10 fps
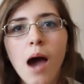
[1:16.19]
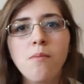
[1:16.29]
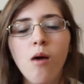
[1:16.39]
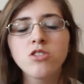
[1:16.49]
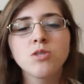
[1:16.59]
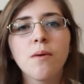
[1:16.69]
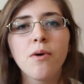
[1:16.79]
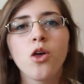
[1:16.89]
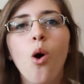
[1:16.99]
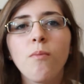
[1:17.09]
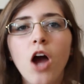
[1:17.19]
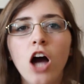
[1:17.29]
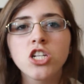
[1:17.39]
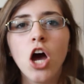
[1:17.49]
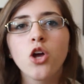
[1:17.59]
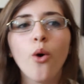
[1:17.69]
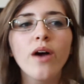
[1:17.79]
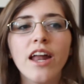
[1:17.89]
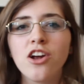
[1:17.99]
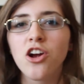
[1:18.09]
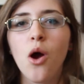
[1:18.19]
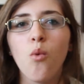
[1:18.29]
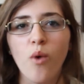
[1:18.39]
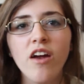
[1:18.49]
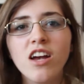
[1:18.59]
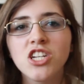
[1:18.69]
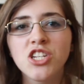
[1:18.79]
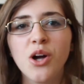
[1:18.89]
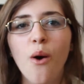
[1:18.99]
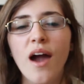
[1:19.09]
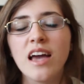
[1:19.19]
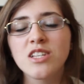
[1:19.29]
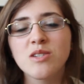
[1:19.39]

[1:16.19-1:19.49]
And my mom was to my brother, oh my gosh, go get her, where is she going?